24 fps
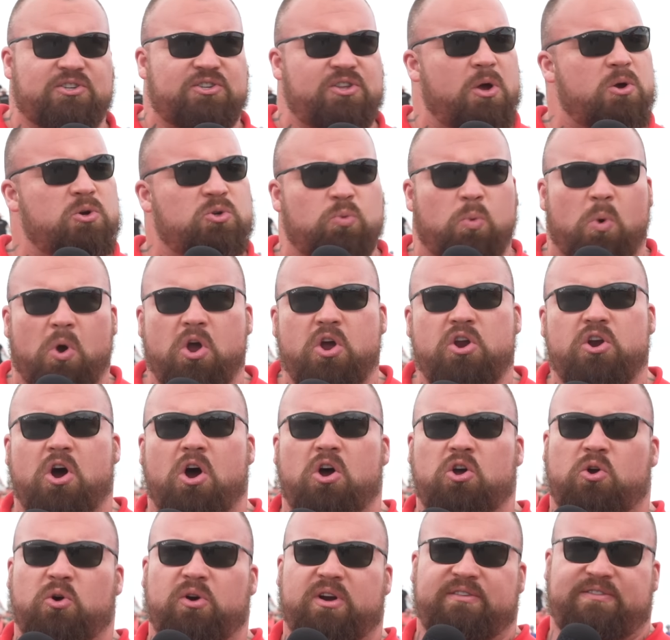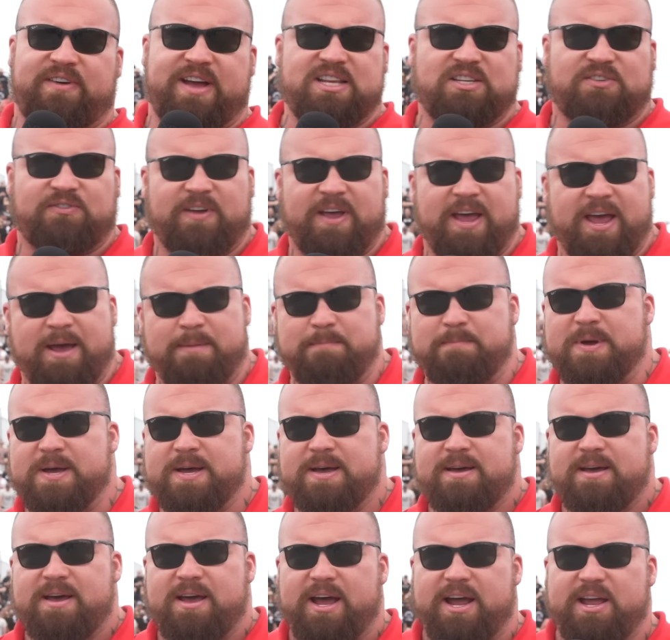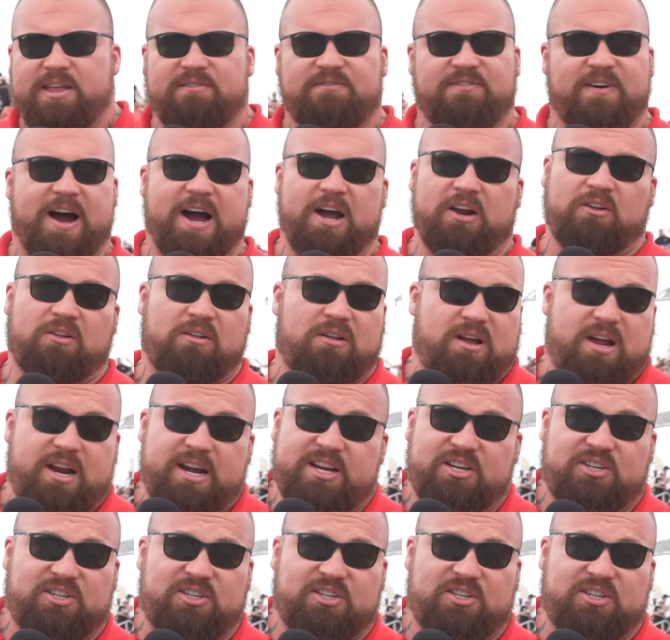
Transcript: Those were not good events for him in the vinyl, and he